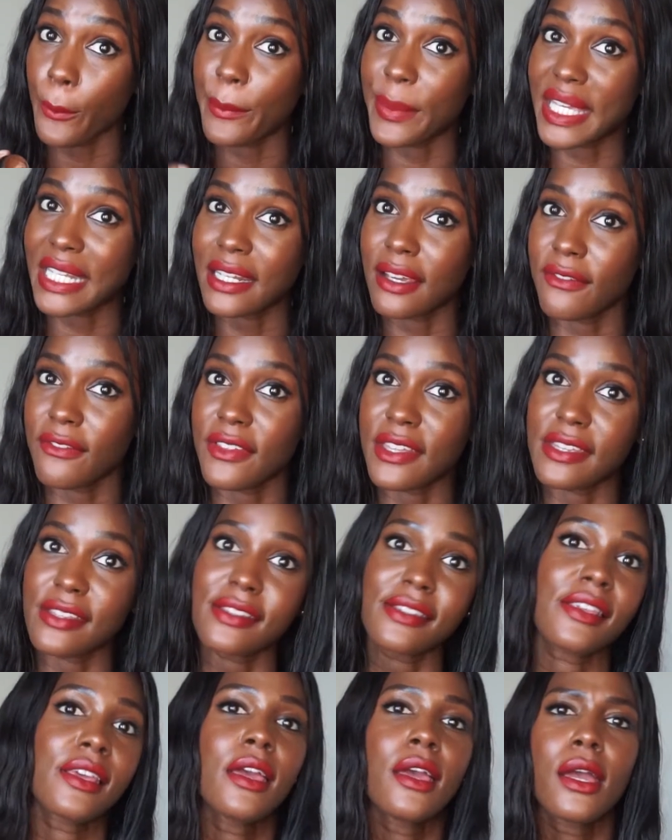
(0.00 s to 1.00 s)
bit of
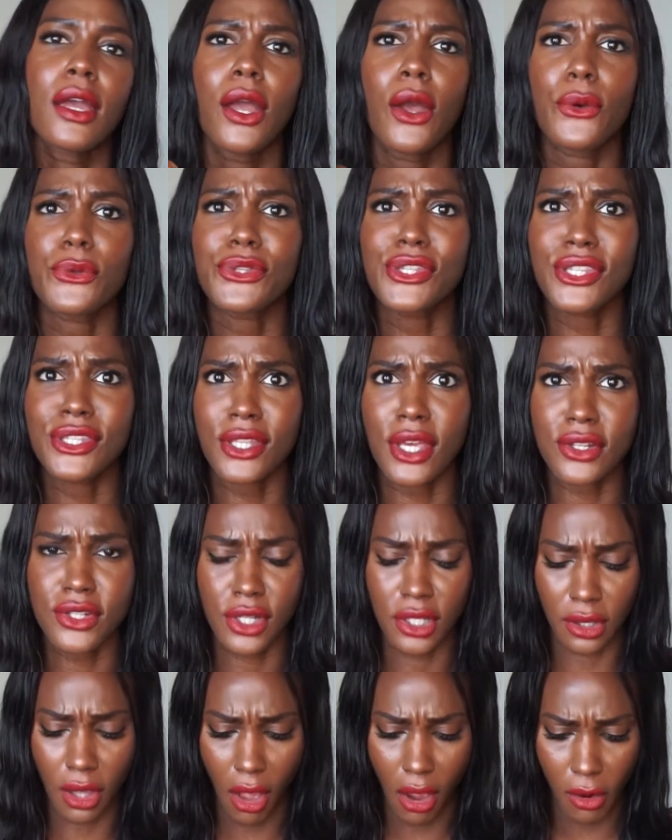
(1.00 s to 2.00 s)
this goes such
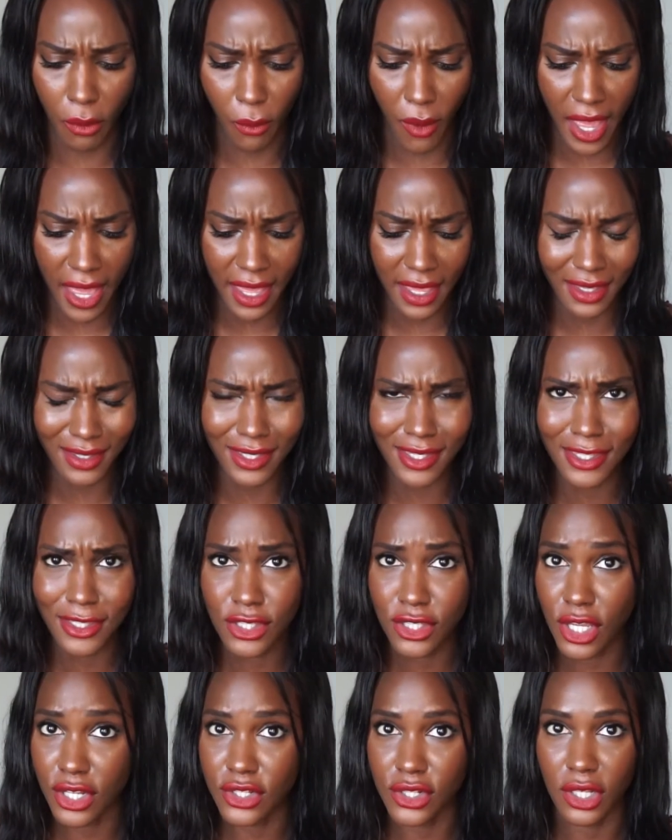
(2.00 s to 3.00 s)
a long way,
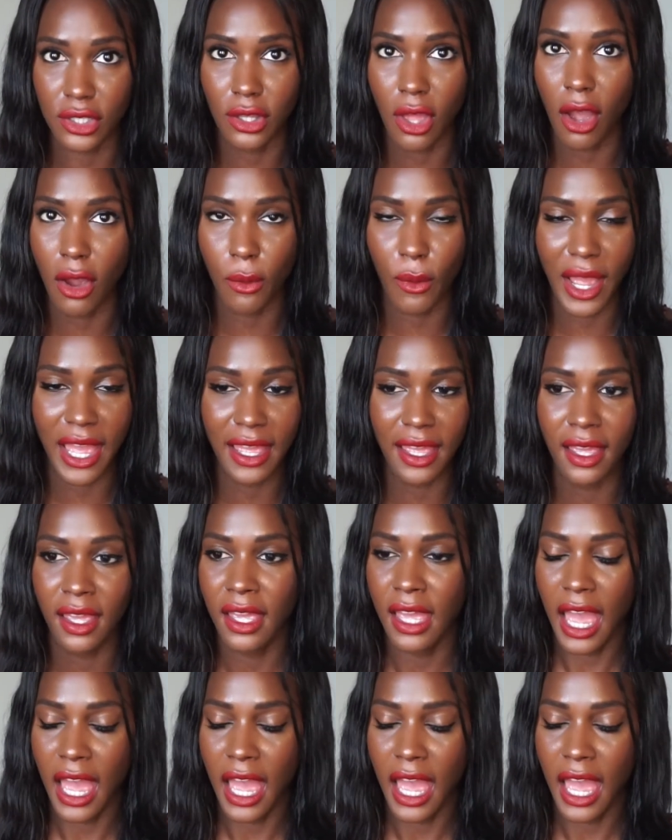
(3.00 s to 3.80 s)
such a long way.